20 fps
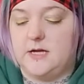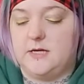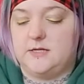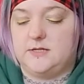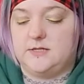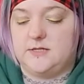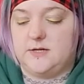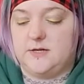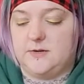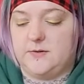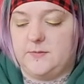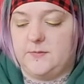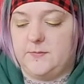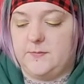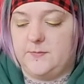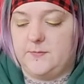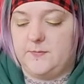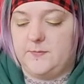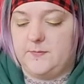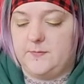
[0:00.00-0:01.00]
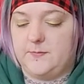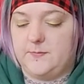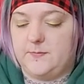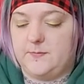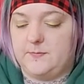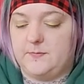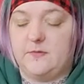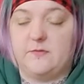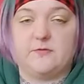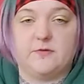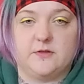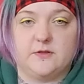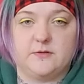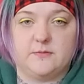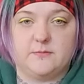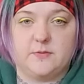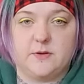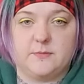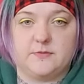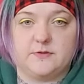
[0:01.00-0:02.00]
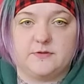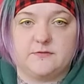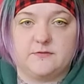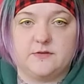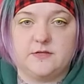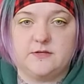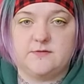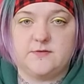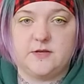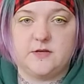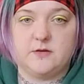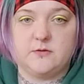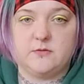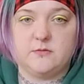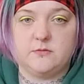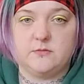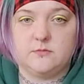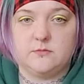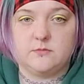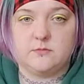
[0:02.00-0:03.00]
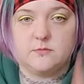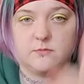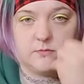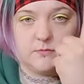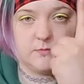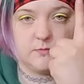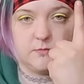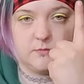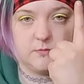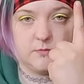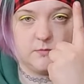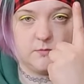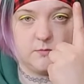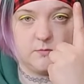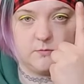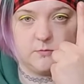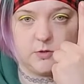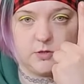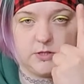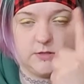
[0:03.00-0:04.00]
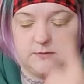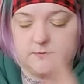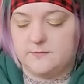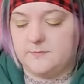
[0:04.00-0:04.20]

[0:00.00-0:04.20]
So, but for the purpose of this video, 1.